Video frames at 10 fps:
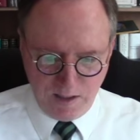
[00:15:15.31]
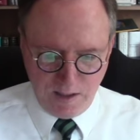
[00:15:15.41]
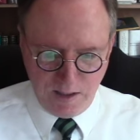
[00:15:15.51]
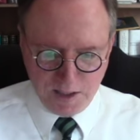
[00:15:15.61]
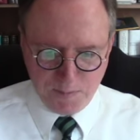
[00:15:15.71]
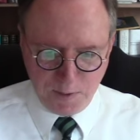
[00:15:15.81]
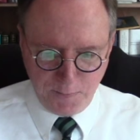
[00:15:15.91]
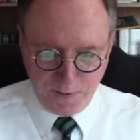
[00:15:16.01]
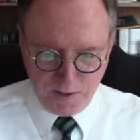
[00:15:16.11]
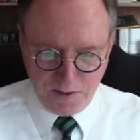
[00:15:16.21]
It is
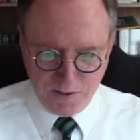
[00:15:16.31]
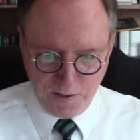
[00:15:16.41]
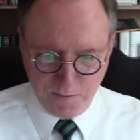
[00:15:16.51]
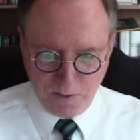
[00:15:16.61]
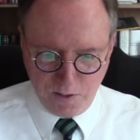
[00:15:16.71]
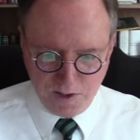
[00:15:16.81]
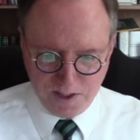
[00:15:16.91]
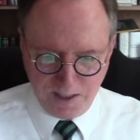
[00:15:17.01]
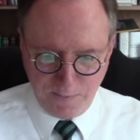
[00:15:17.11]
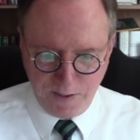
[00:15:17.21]
perfectly true, of course,
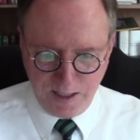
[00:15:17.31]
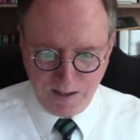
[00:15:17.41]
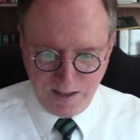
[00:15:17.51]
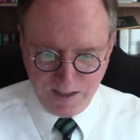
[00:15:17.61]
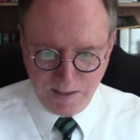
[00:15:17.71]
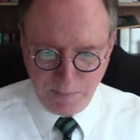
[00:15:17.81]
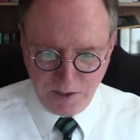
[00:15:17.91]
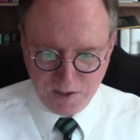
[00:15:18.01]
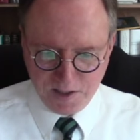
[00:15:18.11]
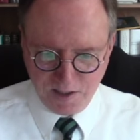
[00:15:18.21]
that faith in a
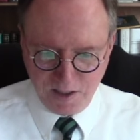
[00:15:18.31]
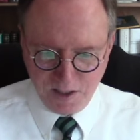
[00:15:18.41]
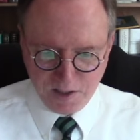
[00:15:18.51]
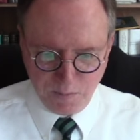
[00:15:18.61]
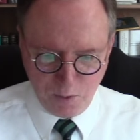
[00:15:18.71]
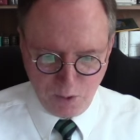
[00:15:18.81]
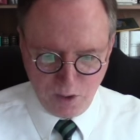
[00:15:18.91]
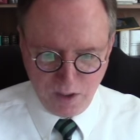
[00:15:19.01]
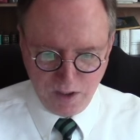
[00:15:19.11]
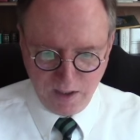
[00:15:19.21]
person is
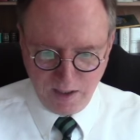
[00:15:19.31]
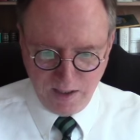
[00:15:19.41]
more